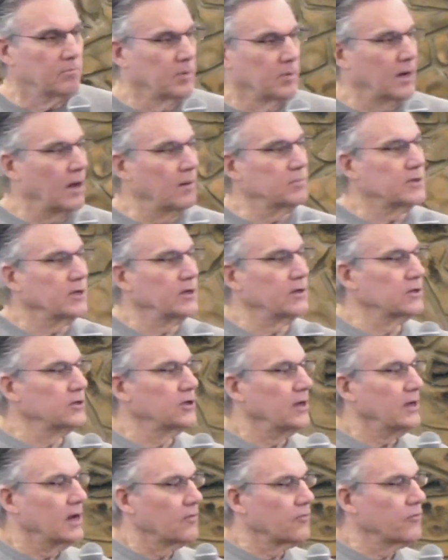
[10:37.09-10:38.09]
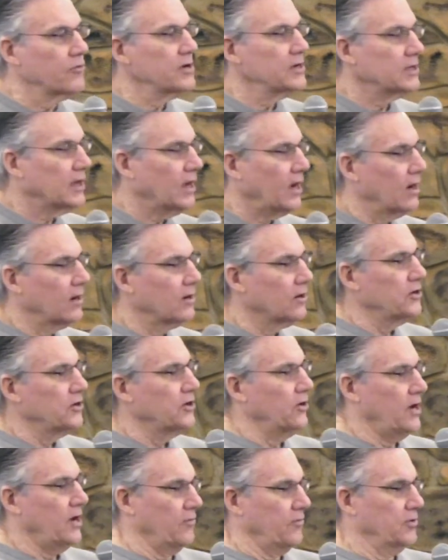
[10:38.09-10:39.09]
But I'm telling you, every encounter
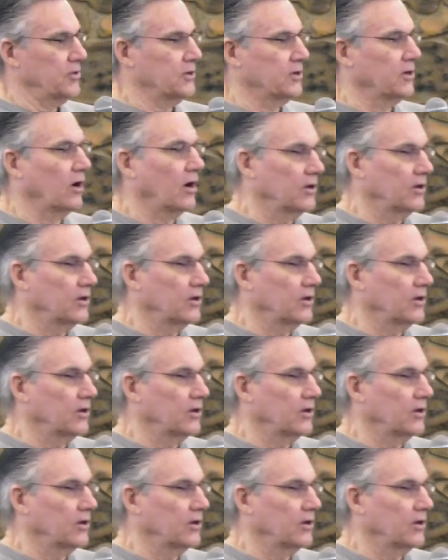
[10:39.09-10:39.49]
you have with